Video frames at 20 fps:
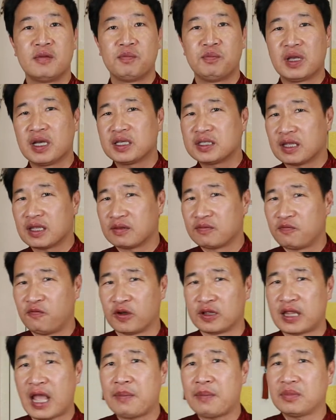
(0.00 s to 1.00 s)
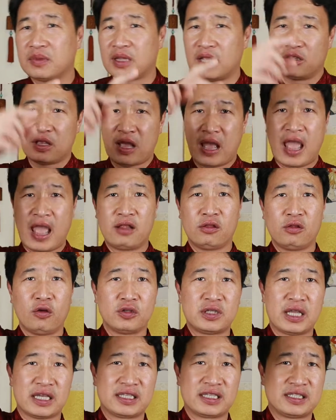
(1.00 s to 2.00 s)
Because for them, they hang
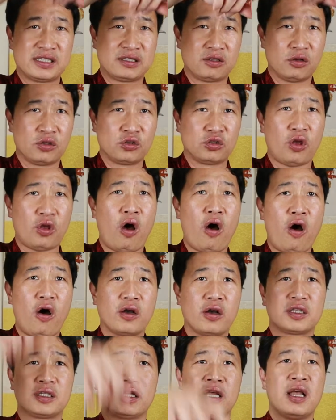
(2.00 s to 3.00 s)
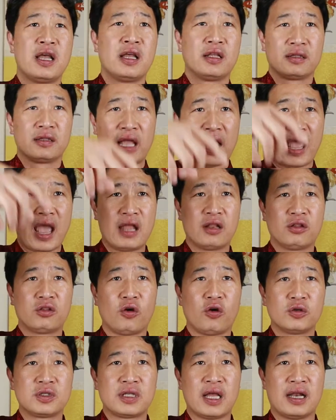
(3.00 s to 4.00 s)
those socks, they hang
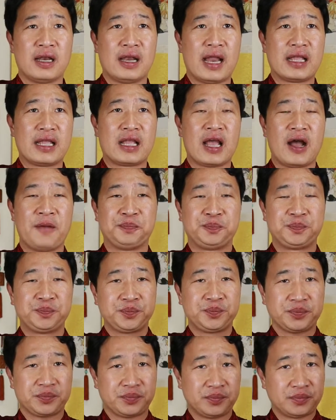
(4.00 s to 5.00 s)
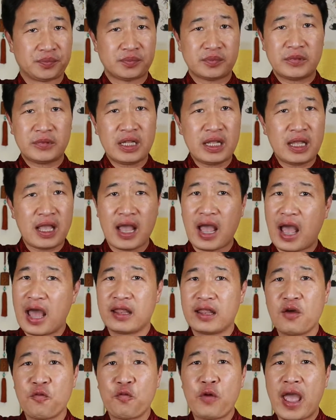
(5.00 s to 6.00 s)
those like
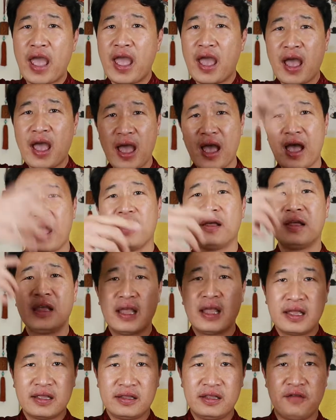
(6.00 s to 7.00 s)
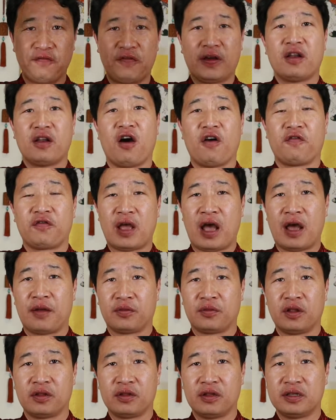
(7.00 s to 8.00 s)
underwear in front of
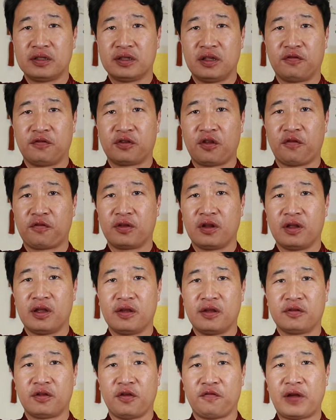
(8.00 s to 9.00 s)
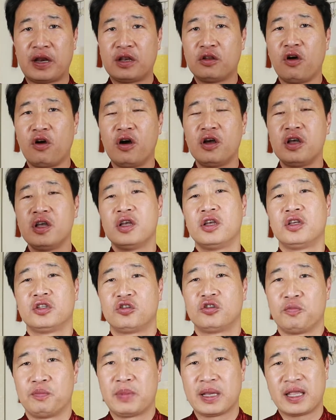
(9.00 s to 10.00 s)
the front door,
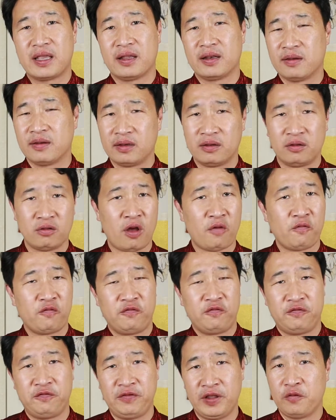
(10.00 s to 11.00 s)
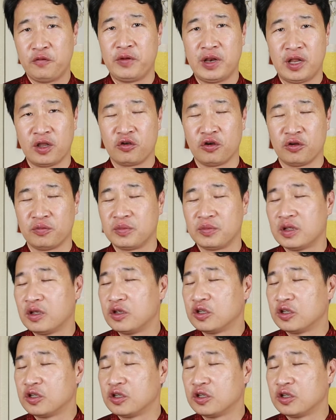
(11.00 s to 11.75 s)
so make it not feel really good.